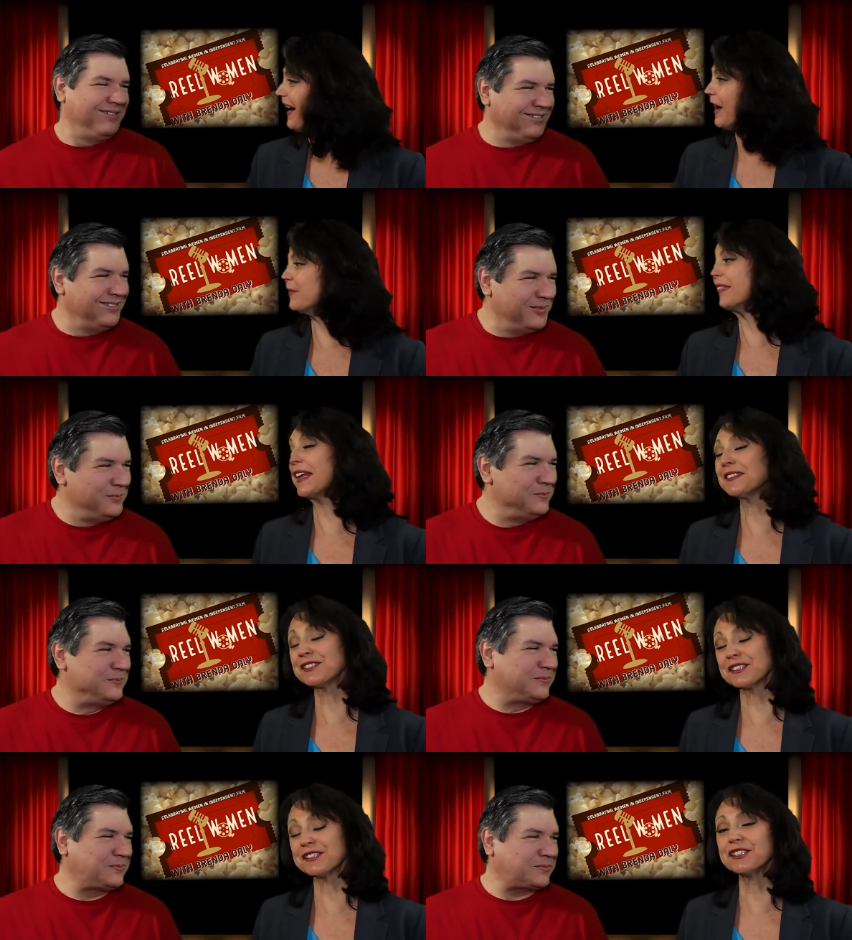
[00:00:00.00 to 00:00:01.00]
Speaker 1: I mean,
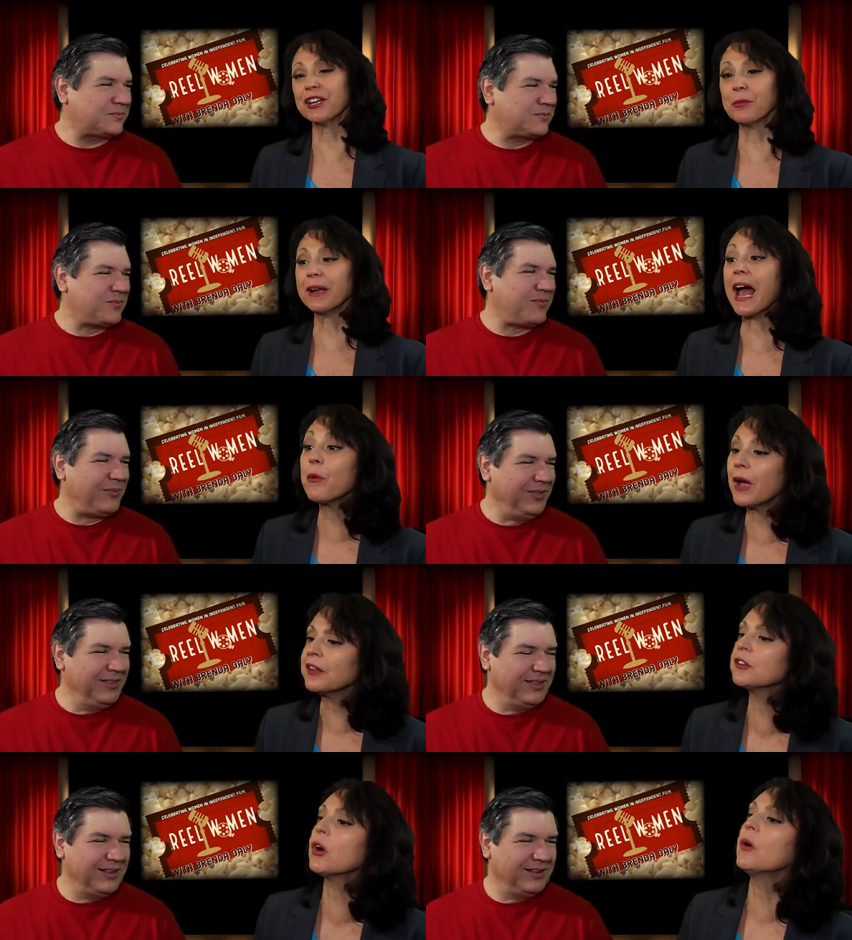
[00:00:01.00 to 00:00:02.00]
that's just you know. But how?
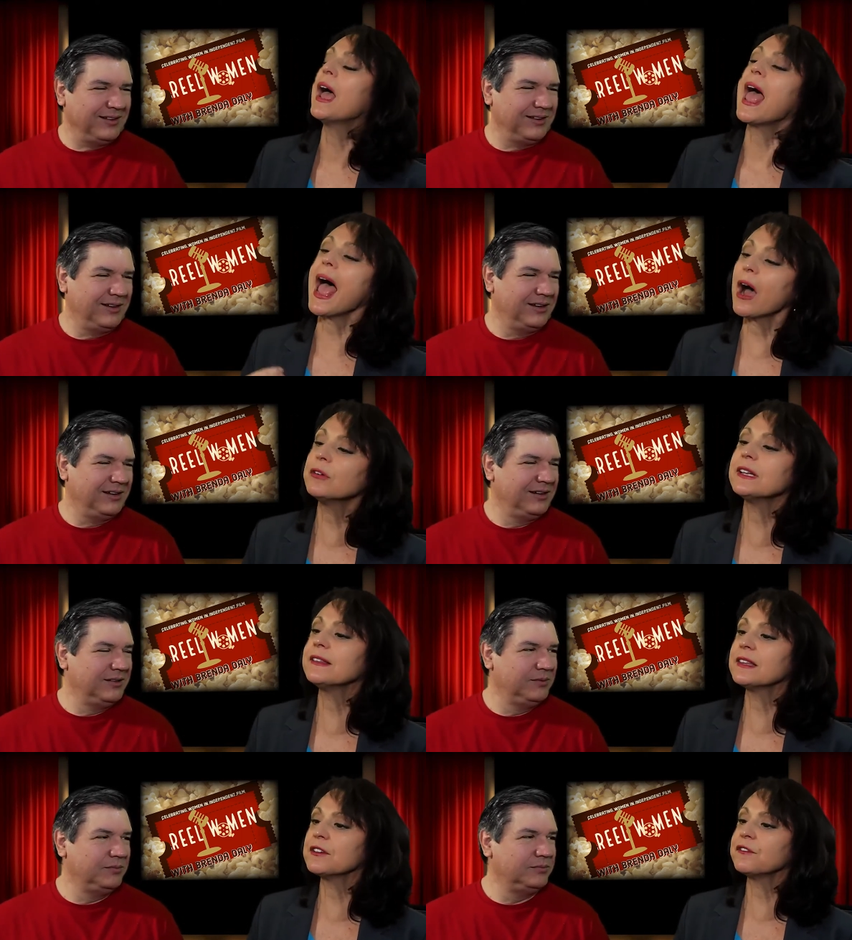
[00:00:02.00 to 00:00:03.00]
So how
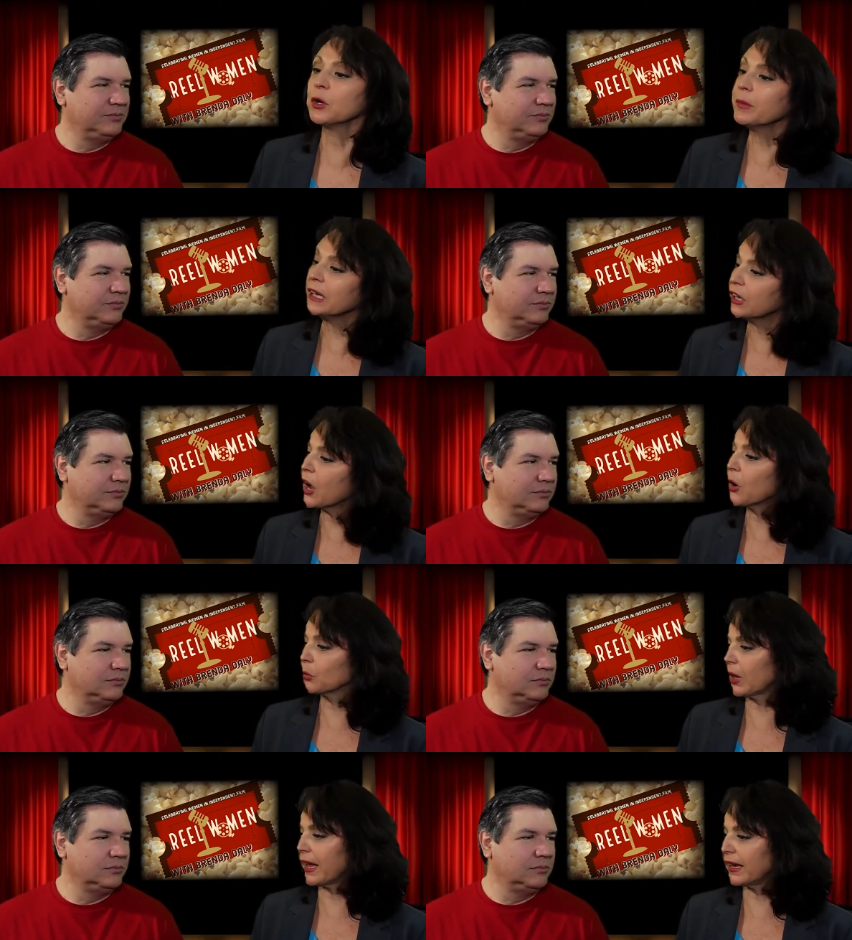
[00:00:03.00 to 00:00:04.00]
did the filming go?
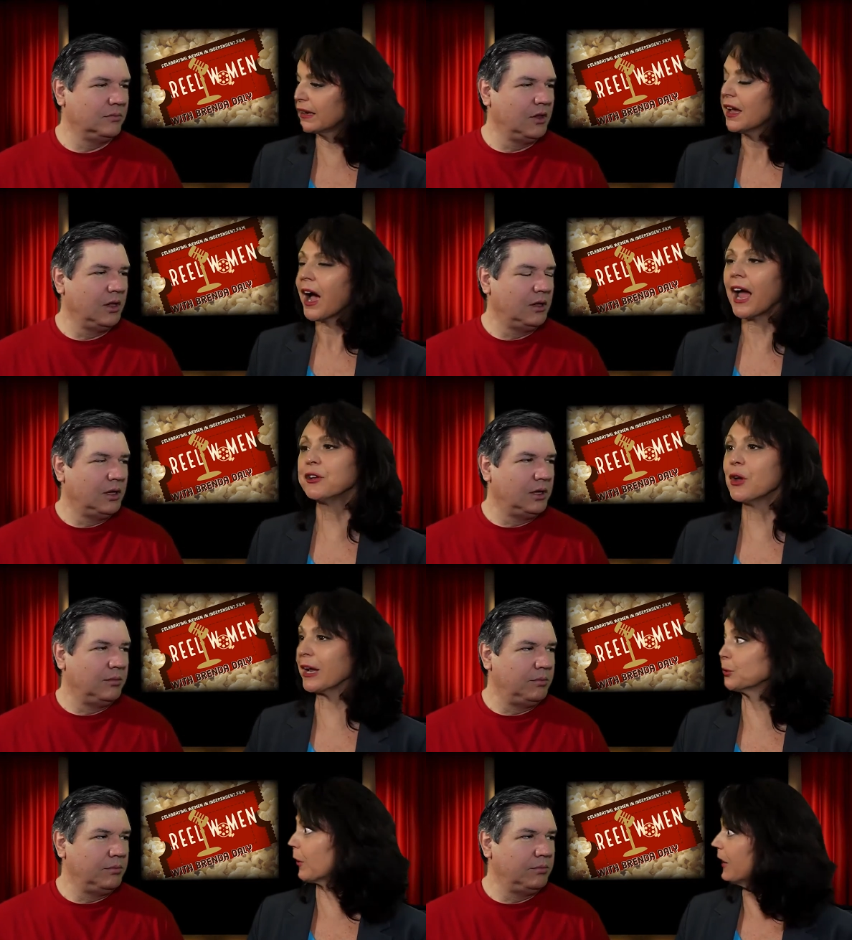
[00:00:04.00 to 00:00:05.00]
Like, I you
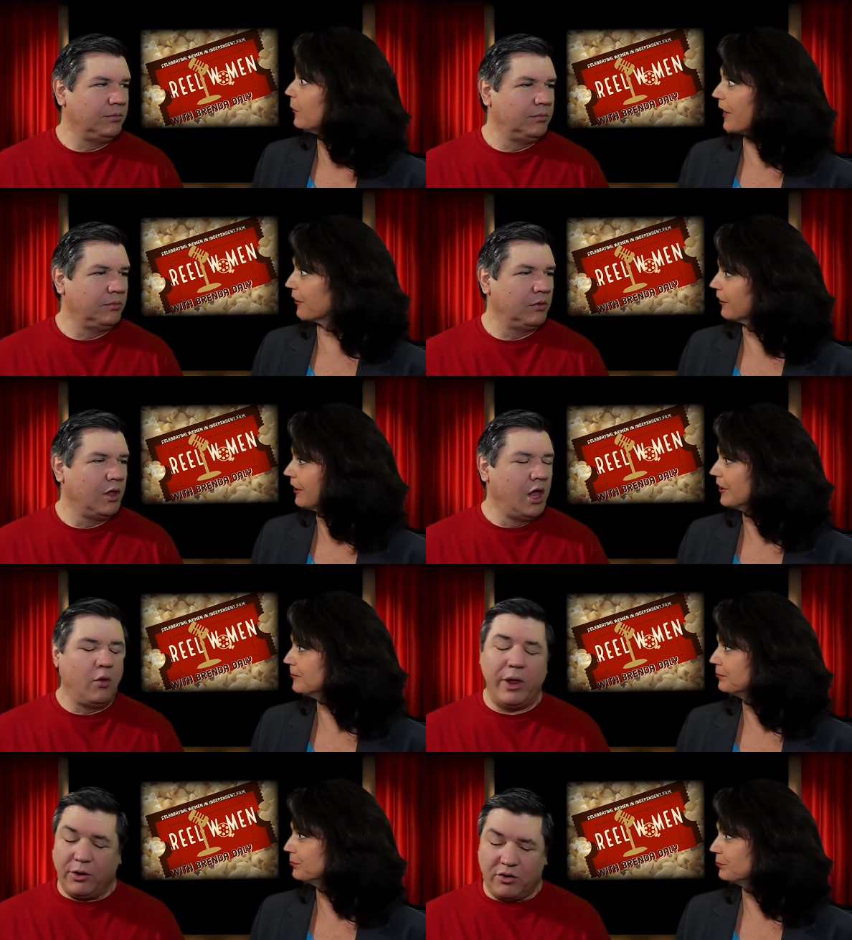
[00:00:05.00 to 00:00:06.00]
had great weather.
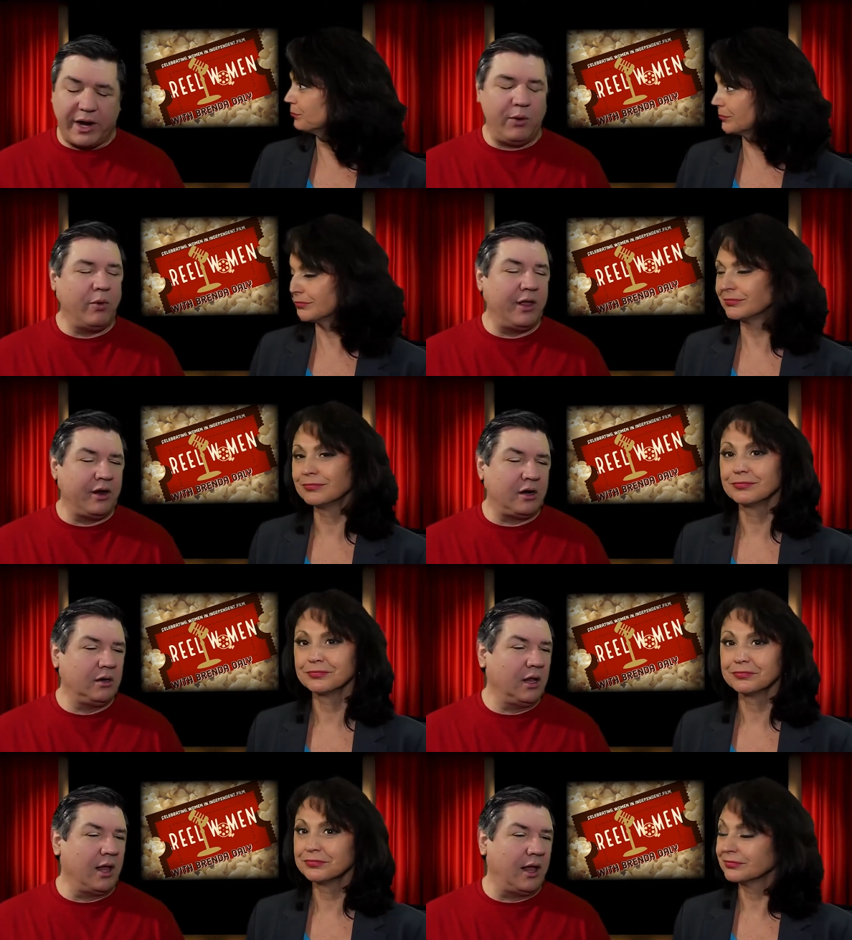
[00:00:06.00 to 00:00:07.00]
Speaker 2: We had great
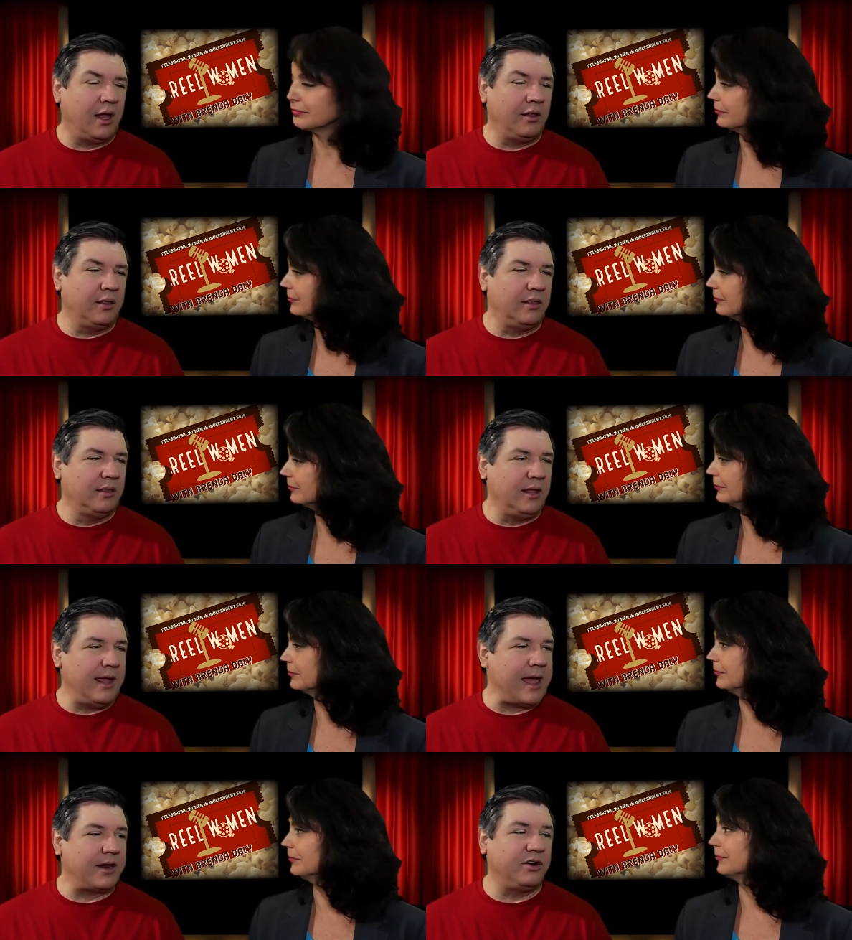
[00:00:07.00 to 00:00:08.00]
weather. Uh,
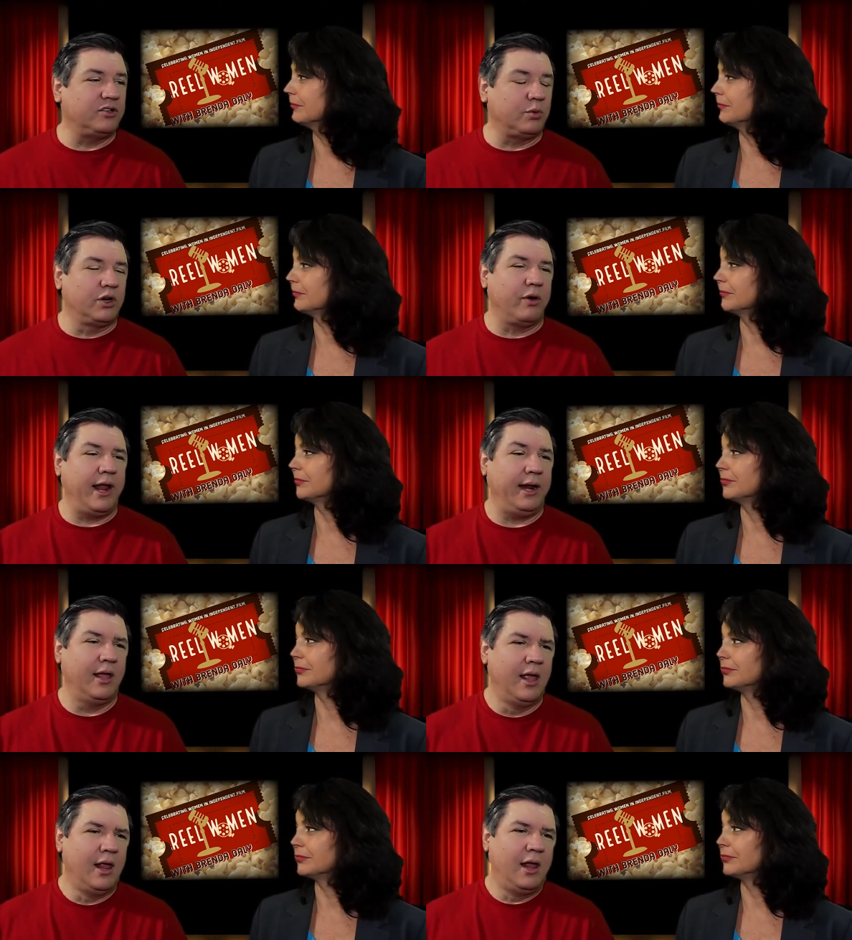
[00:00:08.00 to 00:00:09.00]
the actors were great.
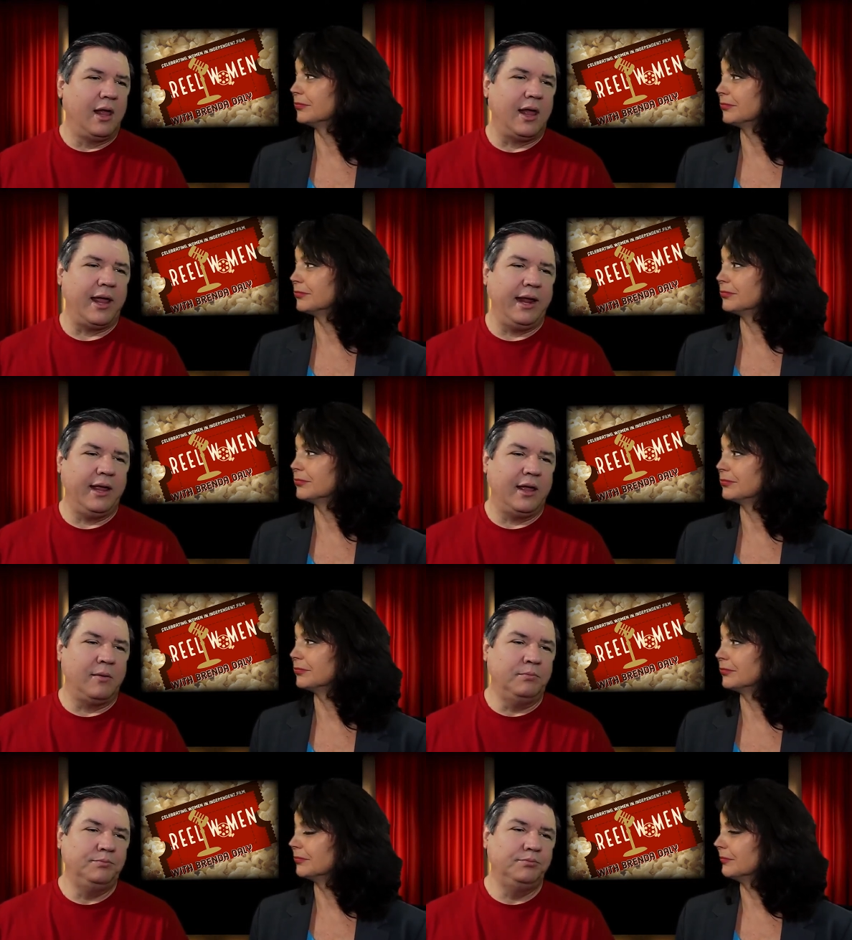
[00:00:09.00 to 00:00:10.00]
I um,